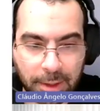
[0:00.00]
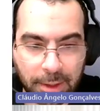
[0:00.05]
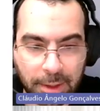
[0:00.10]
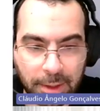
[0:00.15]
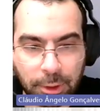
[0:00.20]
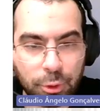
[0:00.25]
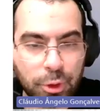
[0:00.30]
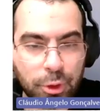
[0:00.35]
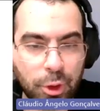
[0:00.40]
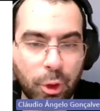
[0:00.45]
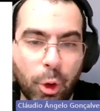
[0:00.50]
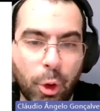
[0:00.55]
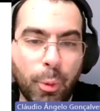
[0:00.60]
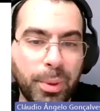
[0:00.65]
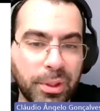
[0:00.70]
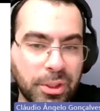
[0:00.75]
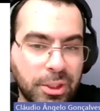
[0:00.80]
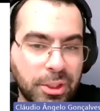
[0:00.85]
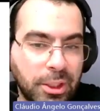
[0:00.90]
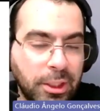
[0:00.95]
if the user
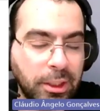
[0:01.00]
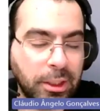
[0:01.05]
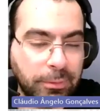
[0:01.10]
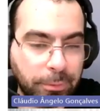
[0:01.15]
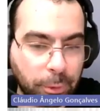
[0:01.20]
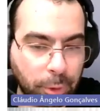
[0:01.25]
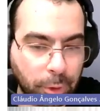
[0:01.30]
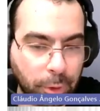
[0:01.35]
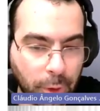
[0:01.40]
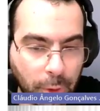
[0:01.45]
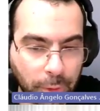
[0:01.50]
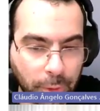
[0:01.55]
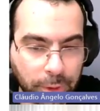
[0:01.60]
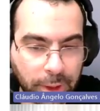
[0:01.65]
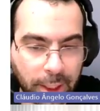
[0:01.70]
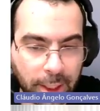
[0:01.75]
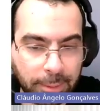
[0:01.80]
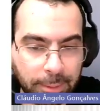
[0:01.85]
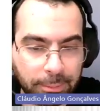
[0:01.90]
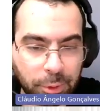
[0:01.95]
opens the lid for a long
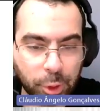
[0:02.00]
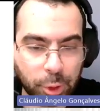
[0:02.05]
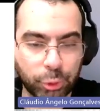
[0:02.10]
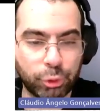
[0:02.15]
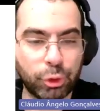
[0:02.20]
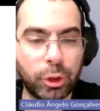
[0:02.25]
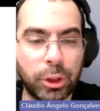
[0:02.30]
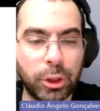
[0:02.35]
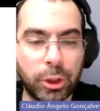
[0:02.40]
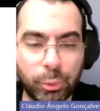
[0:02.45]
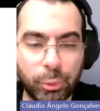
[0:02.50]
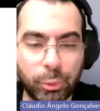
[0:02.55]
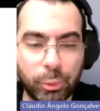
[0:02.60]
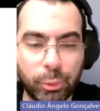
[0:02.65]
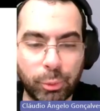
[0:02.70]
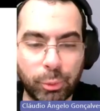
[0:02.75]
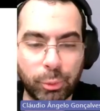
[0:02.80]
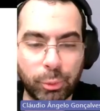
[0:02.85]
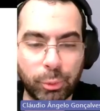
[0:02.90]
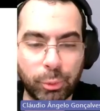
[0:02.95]
time, the controller
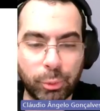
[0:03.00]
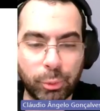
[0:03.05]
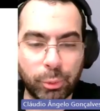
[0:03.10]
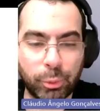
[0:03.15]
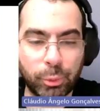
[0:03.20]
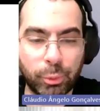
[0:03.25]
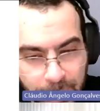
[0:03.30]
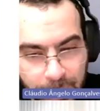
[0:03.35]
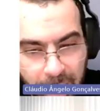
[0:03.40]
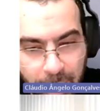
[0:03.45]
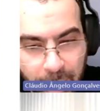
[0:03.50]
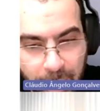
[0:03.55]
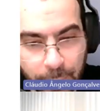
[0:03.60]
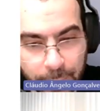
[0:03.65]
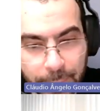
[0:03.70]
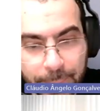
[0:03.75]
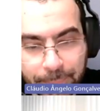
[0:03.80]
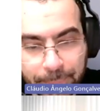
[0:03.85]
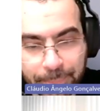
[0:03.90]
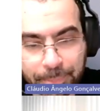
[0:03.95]
will go into full
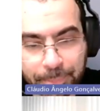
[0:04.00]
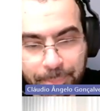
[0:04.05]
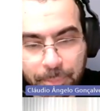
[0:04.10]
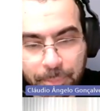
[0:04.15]
power,